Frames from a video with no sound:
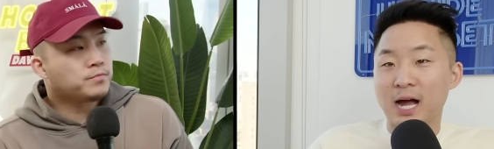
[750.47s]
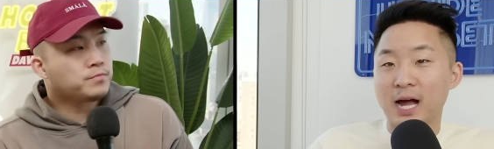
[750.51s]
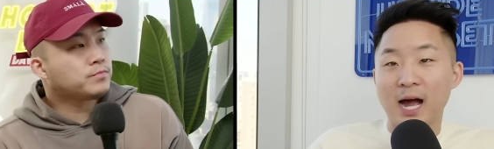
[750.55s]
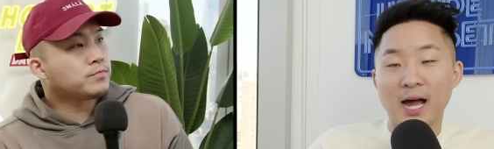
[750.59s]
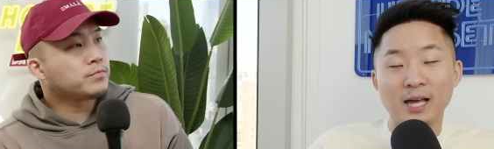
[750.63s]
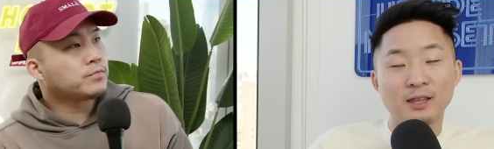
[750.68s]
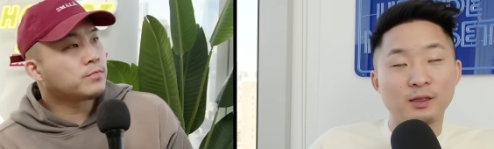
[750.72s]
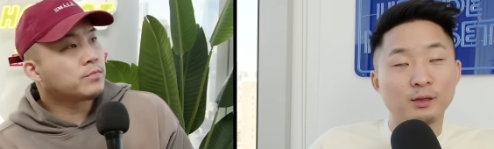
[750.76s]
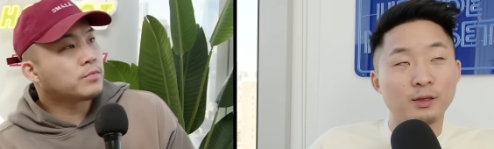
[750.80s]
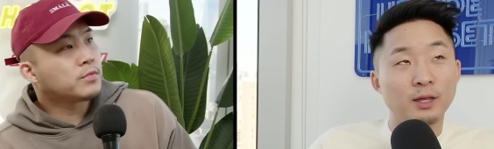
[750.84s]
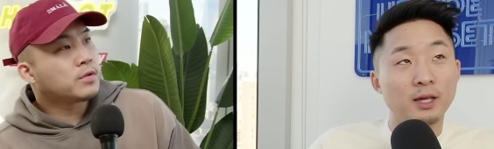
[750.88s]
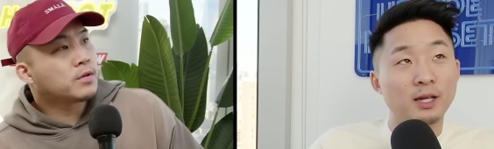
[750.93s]
Speaker 1: I
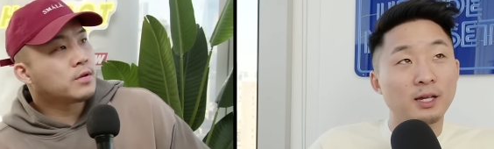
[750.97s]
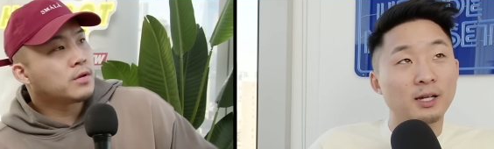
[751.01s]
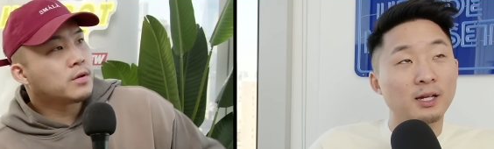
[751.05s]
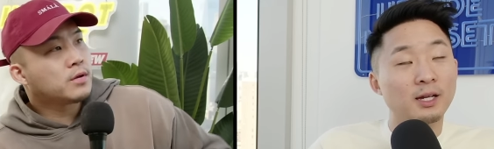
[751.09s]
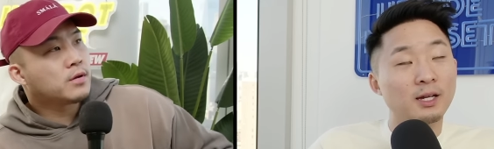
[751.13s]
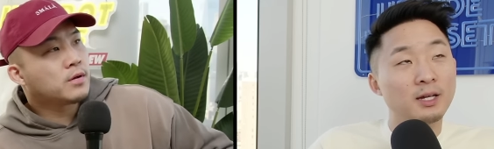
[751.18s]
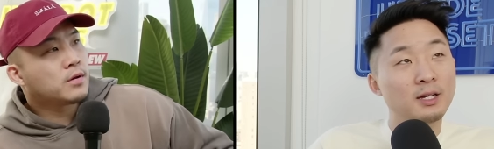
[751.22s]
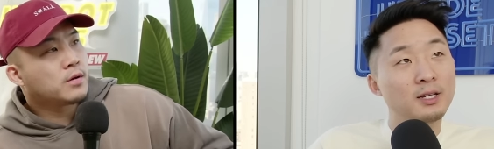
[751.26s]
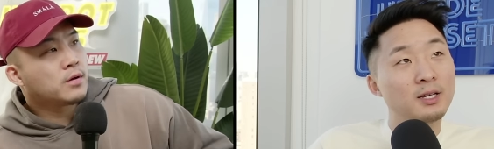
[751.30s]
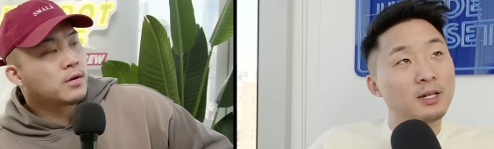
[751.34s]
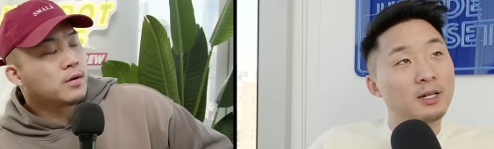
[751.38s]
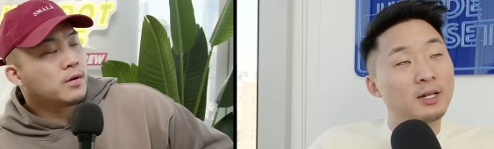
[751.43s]
think
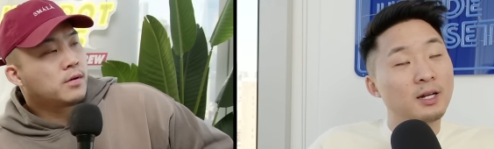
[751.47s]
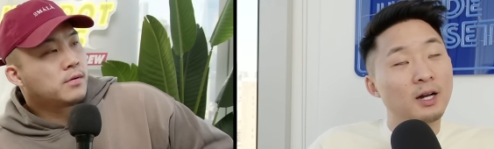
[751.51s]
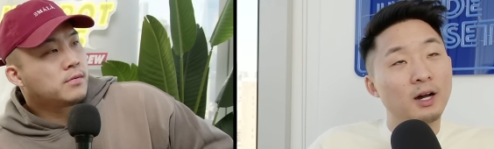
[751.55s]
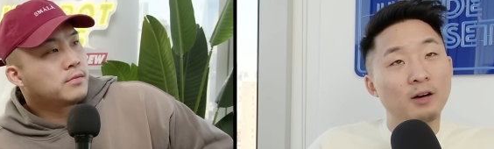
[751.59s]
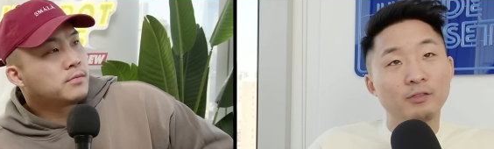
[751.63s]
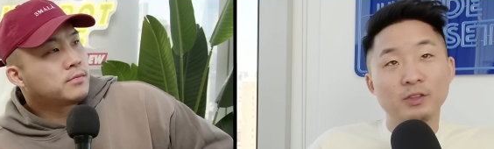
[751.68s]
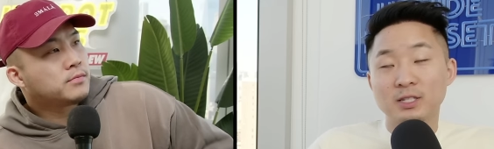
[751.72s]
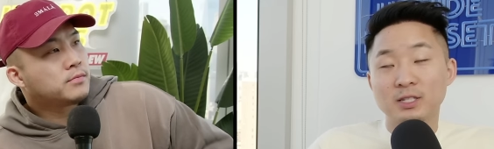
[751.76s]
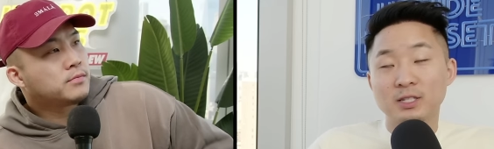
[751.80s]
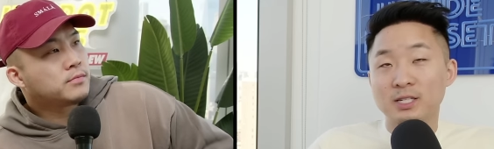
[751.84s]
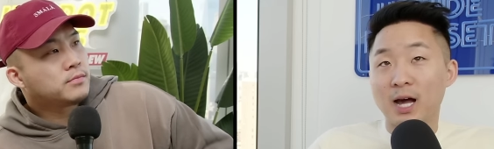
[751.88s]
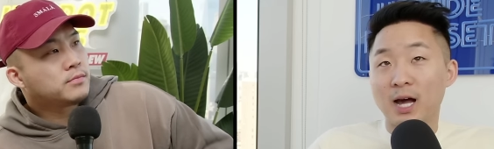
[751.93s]
of
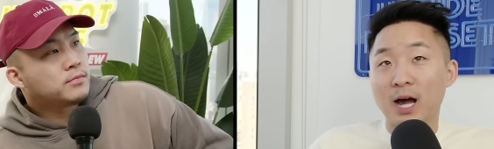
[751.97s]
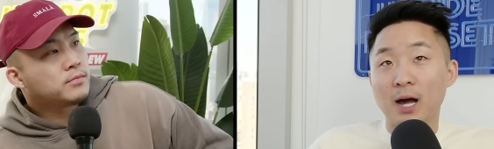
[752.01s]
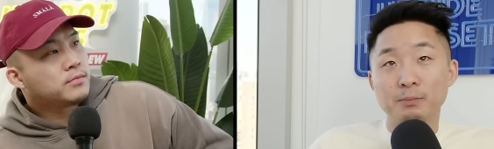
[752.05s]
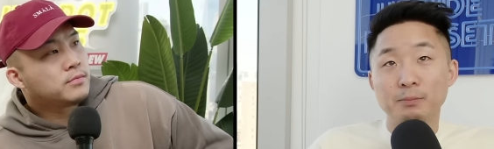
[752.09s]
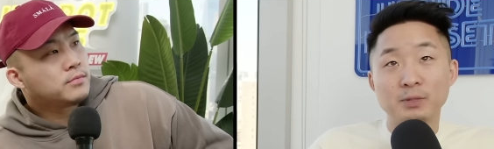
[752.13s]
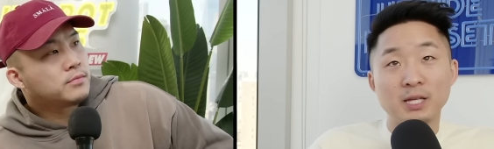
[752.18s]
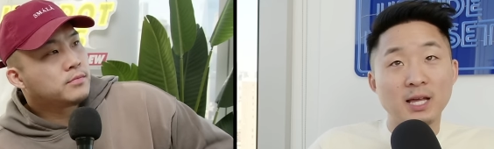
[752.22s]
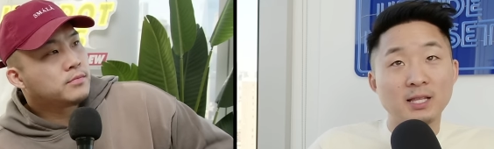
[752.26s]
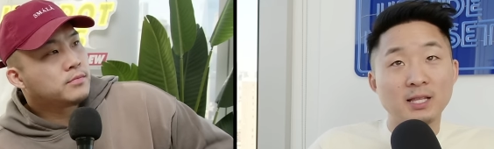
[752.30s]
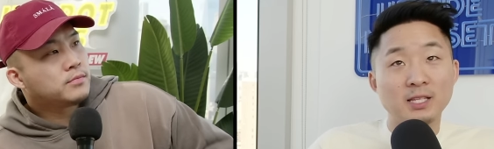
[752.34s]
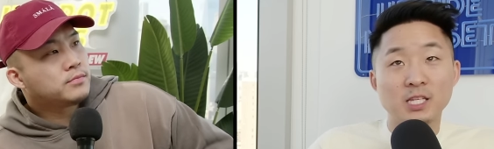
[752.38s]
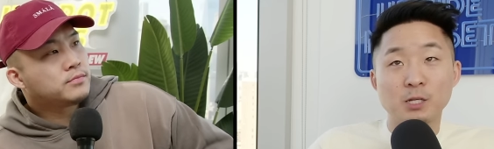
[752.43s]
the top
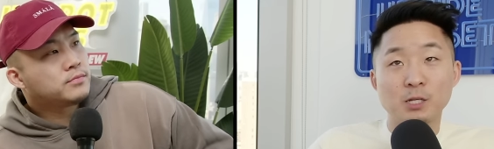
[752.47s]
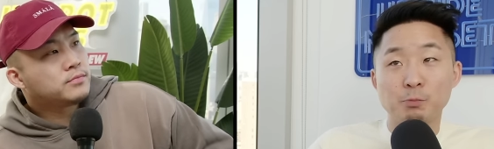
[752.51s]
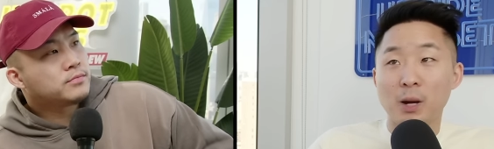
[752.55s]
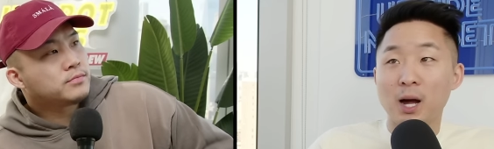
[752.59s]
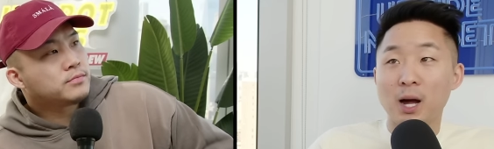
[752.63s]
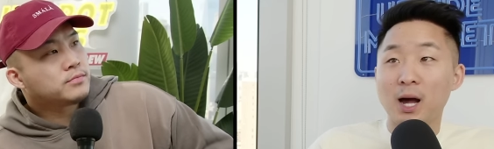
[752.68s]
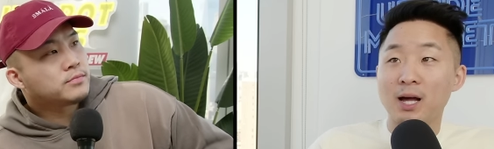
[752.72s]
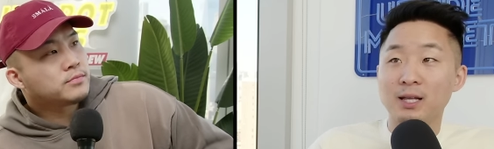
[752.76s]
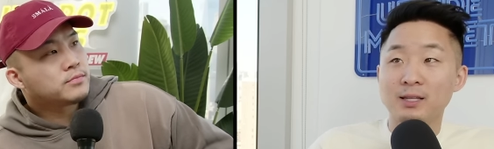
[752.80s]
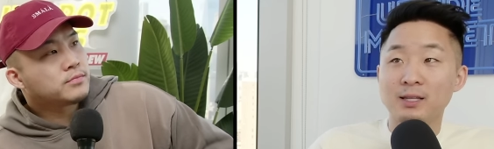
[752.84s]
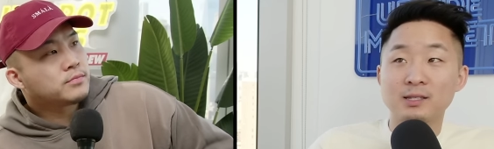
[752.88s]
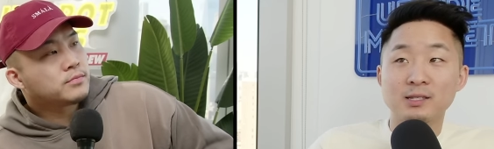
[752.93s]
ten
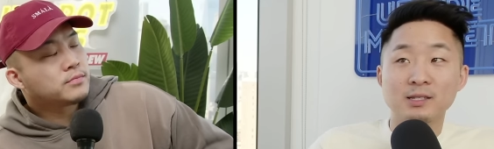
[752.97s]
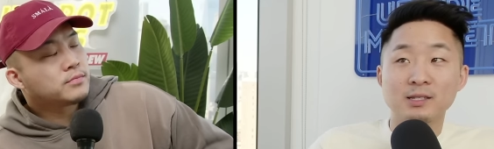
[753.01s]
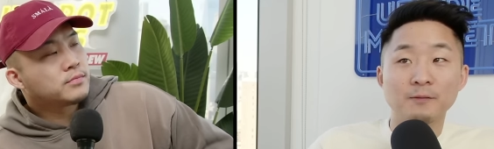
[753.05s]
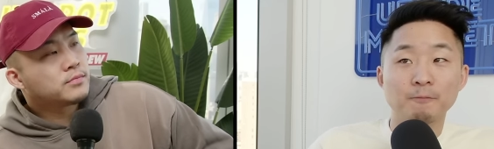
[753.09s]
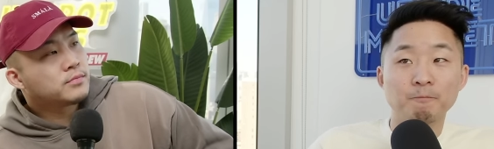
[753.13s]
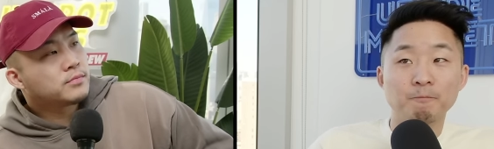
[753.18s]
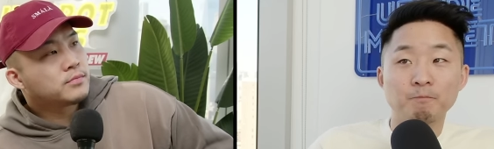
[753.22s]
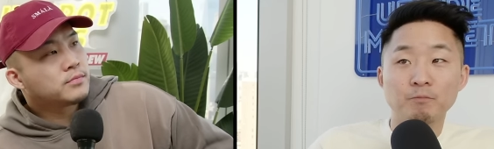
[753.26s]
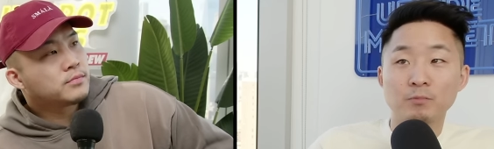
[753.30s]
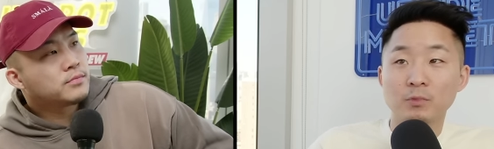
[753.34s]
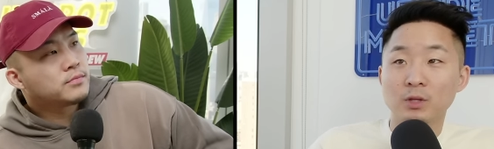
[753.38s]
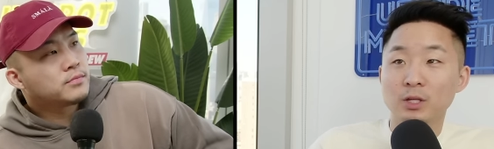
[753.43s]
spots,
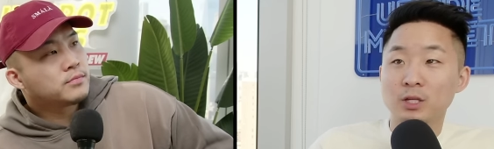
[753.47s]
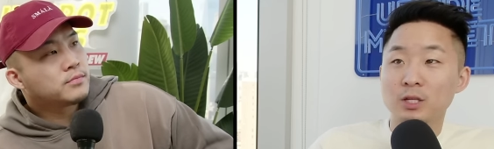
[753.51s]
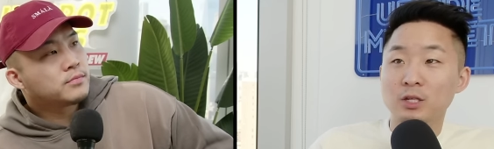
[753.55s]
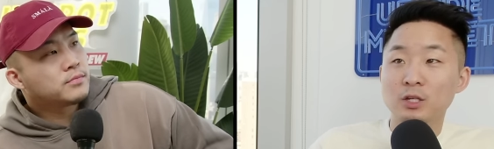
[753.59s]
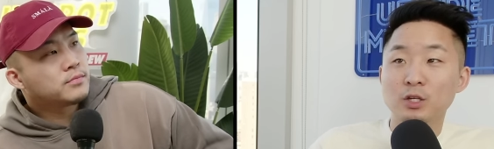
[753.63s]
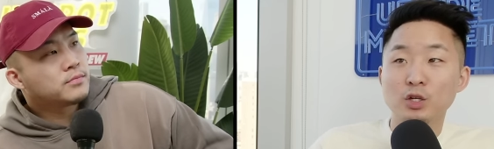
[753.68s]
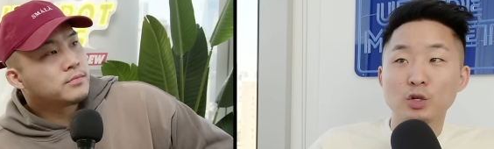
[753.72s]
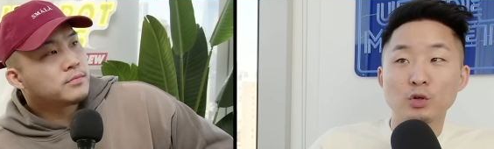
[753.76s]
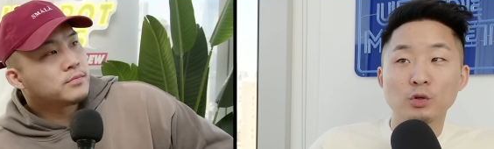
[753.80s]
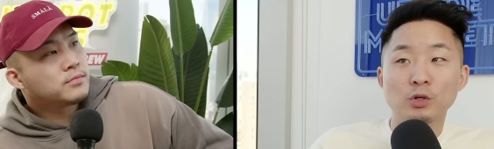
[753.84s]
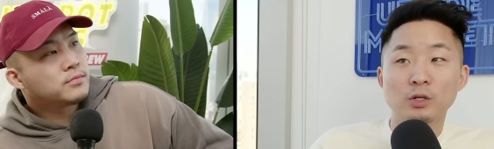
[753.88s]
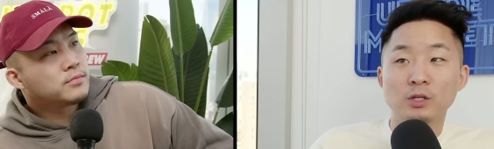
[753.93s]

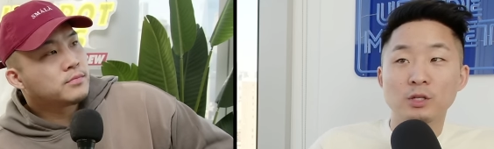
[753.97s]
you